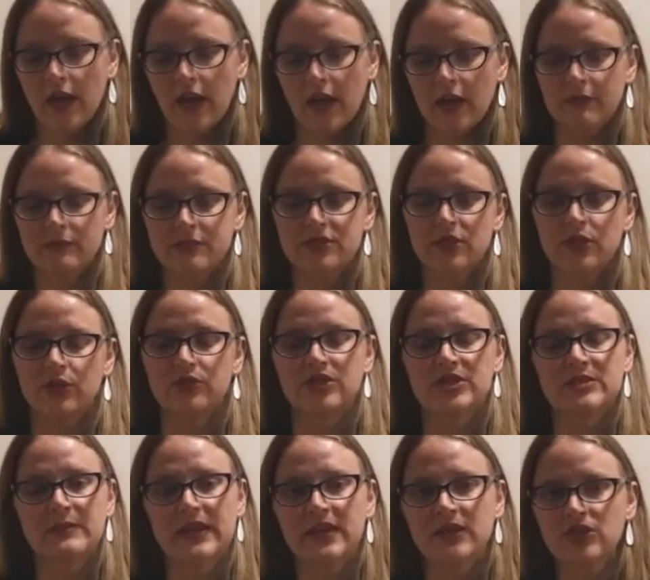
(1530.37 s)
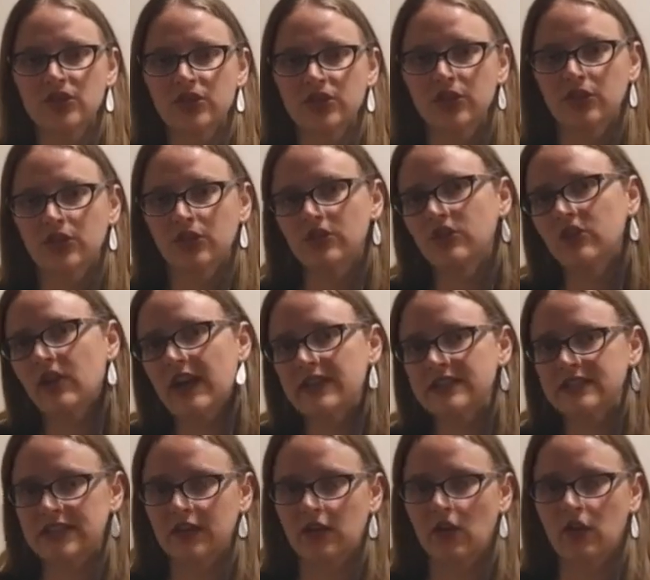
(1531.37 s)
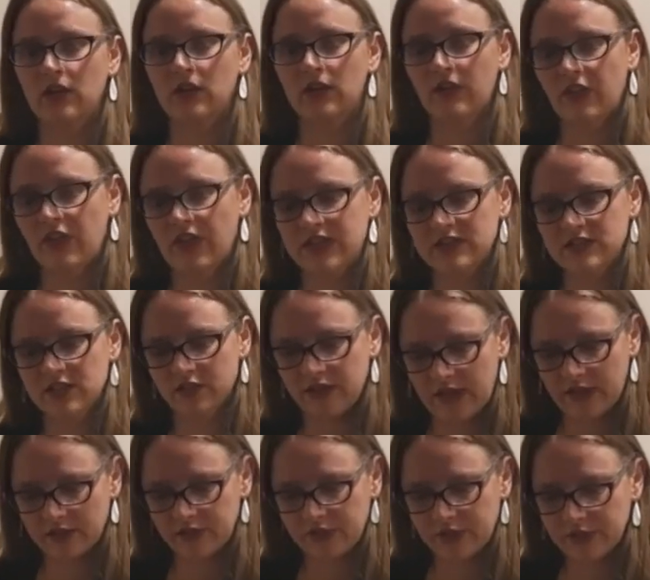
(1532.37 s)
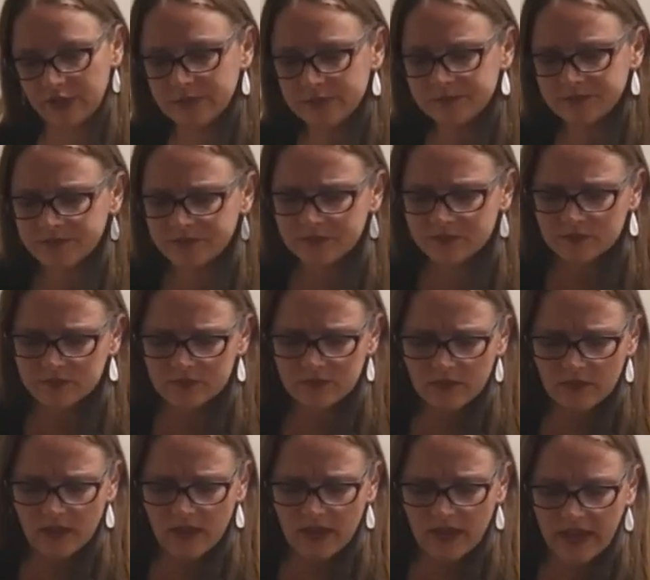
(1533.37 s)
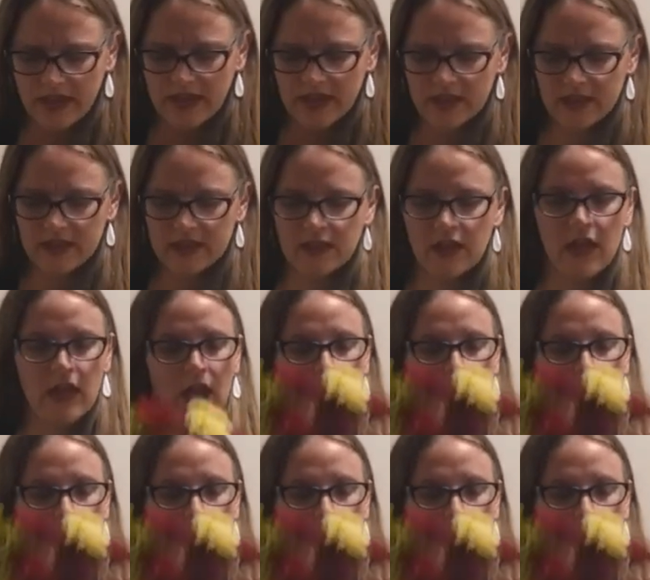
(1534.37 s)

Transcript: Um, so just make sure you're utilizing all of the things around you. And